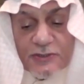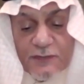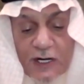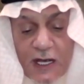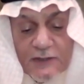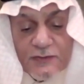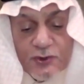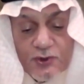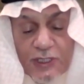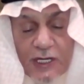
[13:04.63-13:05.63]
of the last
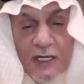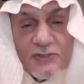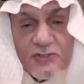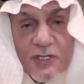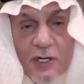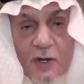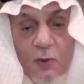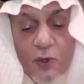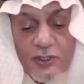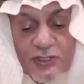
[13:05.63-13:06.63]
few decades
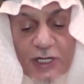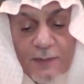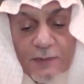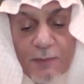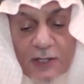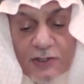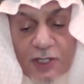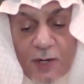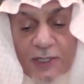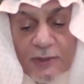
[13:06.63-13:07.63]
were shaped by the
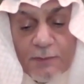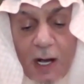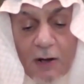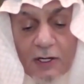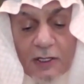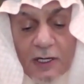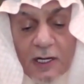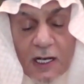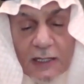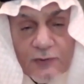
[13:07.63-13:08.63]
dominant power
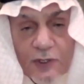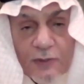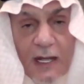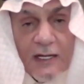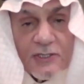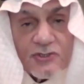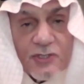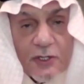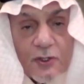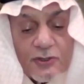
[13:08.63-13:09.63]
and were managed
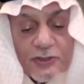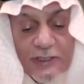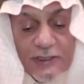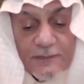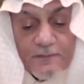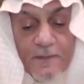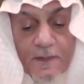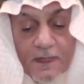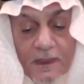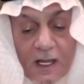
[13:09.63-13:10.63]
accordingly.
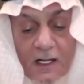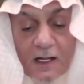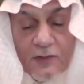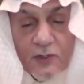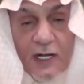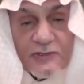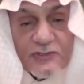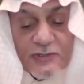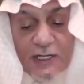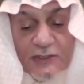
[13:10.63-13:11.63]
The United
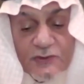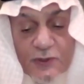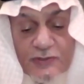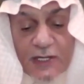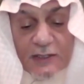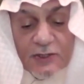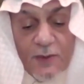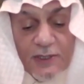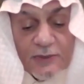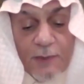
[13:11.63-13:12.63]
States was that
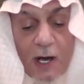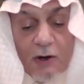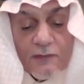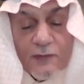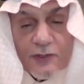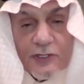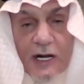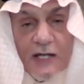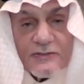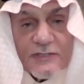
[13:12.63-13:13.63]
dominant power for the
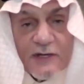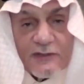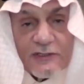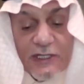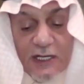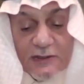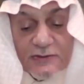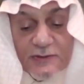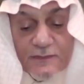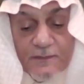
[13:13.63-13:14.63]
last seven decades.